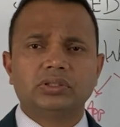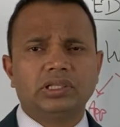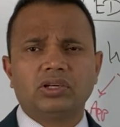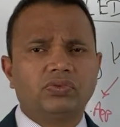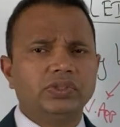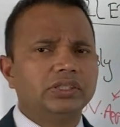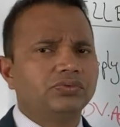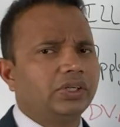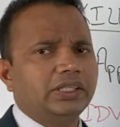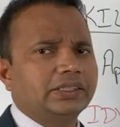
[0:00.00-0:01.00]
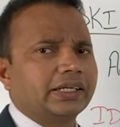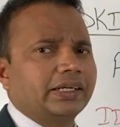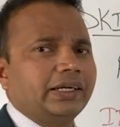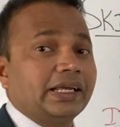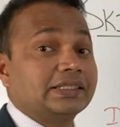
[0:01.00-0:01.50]
None of these were
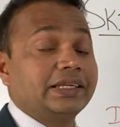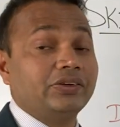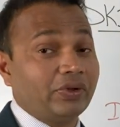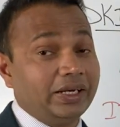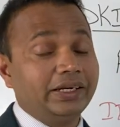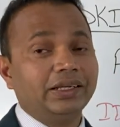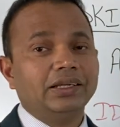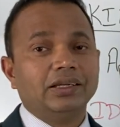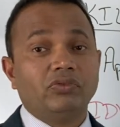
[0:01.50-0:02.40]
rejected as invalid,